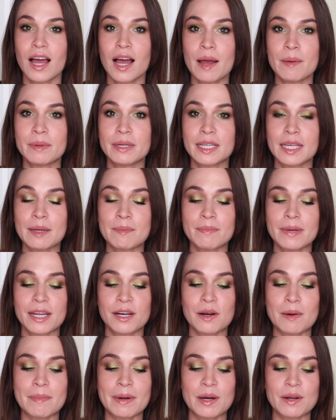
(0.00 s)
I'm gonna get
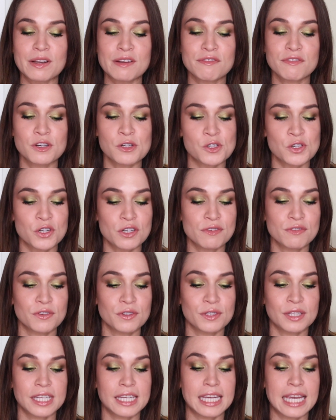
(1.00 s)
better about it for sure
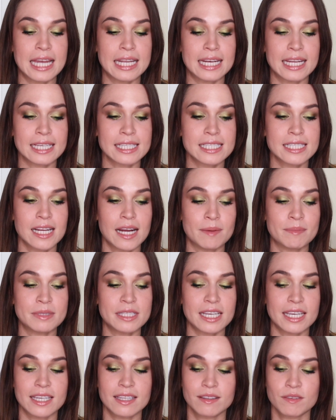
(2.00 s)
for the next
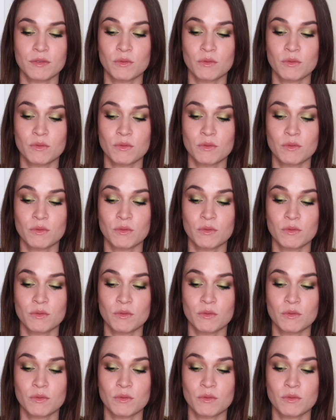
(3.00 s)
update,